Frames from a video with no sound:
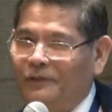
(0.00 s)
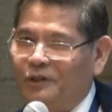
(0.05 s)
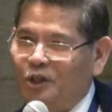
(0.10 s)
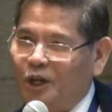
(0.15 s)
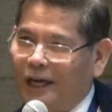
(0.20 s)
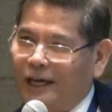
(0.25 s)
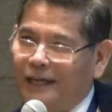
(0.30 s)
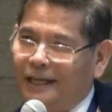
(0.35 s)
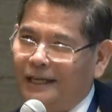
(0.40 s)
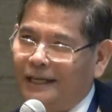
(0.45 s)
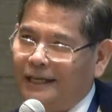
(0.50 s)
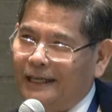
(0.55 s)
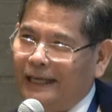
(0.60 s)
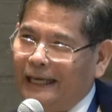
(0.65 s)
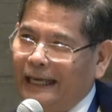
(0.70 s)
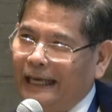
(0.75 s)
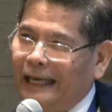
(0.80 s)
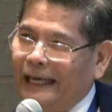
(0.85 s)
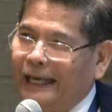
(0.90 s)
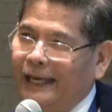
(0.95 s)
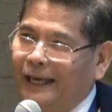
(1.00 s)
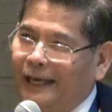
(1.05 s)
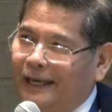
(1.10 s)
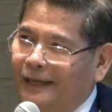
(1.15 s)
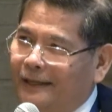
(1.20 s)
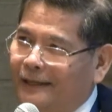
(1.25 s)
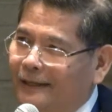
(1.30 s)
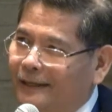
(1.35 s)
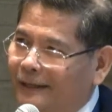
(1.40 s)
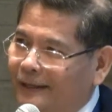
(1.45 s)
China
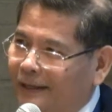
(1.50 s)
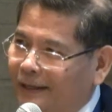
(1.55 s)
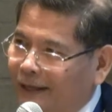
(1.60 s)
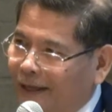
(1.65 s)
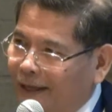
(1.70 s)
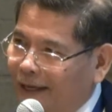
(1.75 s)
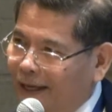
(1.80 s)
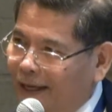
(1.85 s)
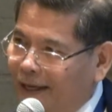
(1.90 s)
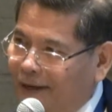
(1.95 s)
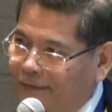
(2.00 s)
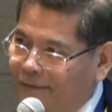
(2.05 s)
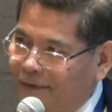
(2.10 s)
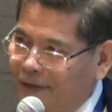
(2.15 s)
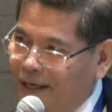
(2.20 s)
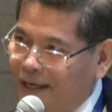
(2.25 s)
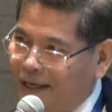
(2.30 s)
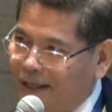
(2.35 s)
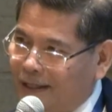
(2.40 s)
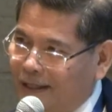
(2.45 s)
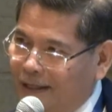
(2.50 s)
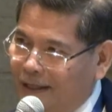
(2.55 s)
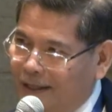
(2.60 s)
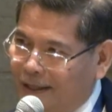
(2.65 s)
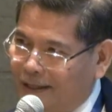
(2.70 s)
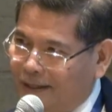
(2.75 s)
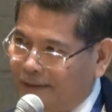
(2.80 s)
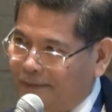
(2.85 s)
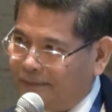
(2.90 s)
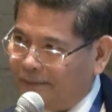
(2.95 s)
and
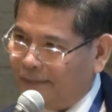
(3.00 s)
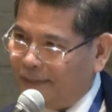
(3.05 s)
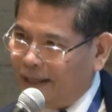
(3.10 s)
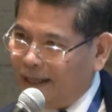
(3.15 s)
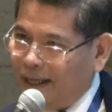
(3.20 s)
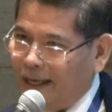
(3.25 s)
Vietnam.